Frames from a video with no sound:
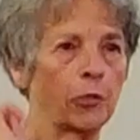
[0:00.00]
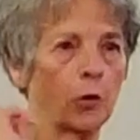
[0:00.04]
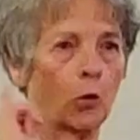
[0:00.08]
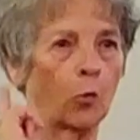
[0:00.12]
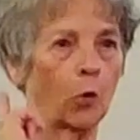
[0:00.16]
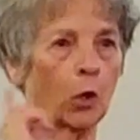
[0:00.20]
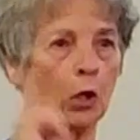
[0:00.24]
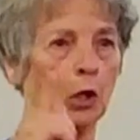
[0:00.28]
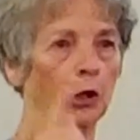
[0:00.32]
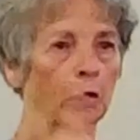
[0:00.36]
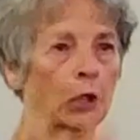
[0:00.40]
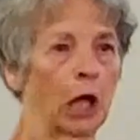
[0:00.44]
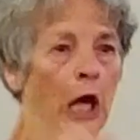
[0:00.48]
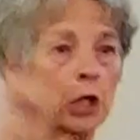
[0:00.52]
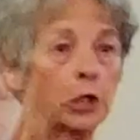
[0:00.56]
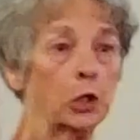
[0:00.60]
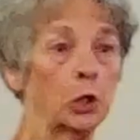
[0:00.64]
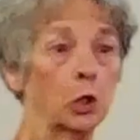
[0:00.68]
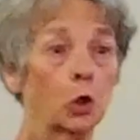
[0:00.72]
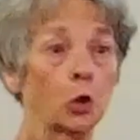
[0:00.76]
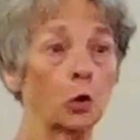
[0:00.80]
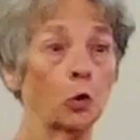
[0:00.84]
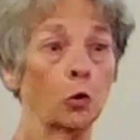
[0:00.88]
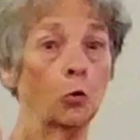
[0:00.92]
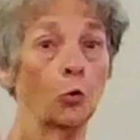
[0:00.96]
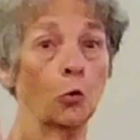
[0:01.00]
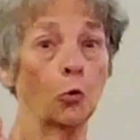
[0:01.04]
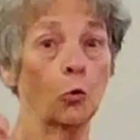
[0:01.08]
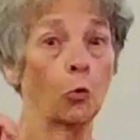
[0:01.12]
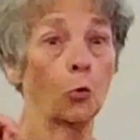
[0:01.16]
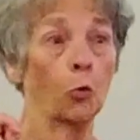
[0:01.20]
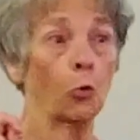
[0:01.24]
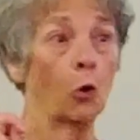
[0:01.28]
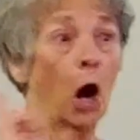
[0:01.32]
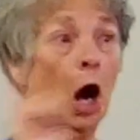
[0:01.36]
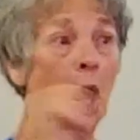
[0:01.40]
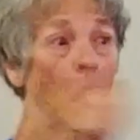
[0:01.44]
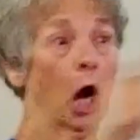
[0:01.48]
the world. You
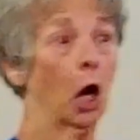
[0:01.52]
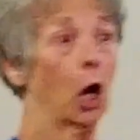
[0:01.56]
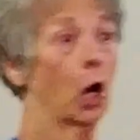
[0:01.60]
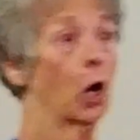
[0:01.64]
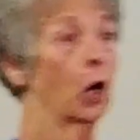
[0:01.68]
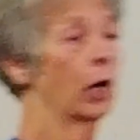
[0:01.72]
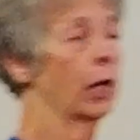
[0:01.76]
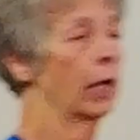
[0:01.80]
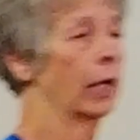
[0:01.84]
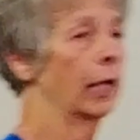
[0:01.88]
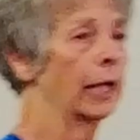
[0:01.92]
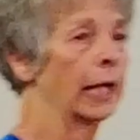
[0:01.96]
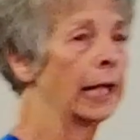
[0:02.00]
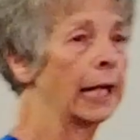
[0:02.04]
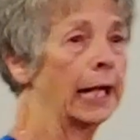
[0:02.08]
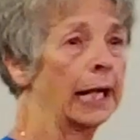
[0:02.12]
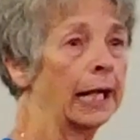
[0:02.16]
were